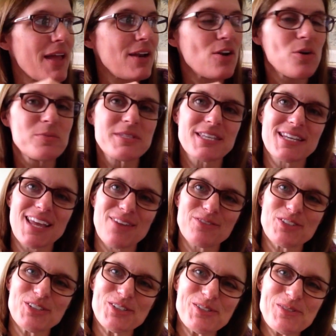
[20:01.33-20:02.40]
home Sunday
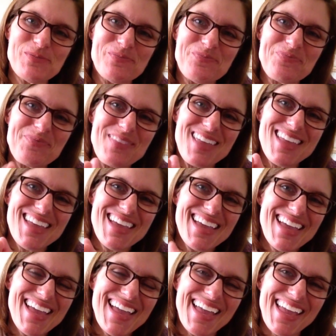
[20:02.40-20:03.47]
afternoon.
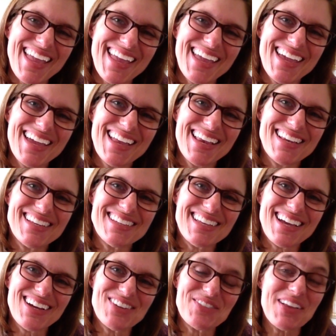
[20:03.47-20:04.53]
And
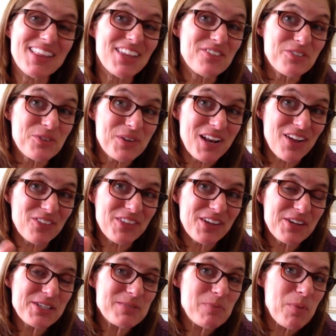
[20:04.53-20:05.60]
I love going out there
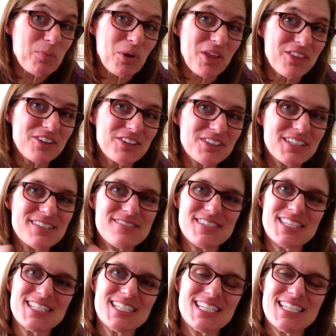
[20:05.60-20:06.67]
because my brother lives
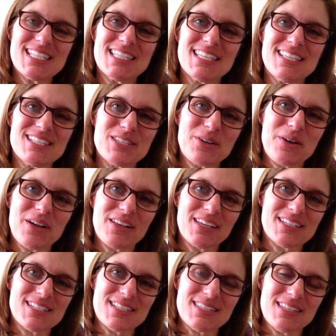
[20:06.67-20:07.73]
in DC, so I'll
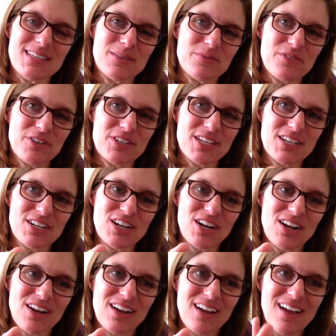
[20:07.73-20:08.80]
get to see him for dinner
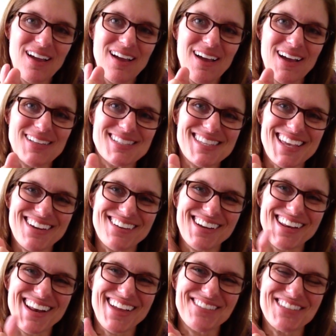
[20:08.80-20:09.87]
on
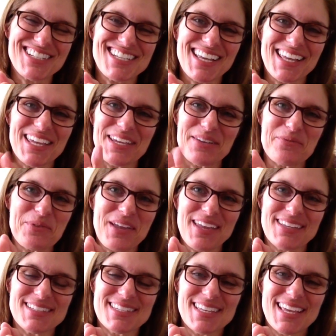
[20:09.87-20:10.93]
Saturday night, which I can't
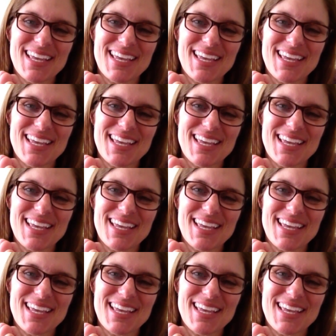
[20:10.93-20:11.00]
wait.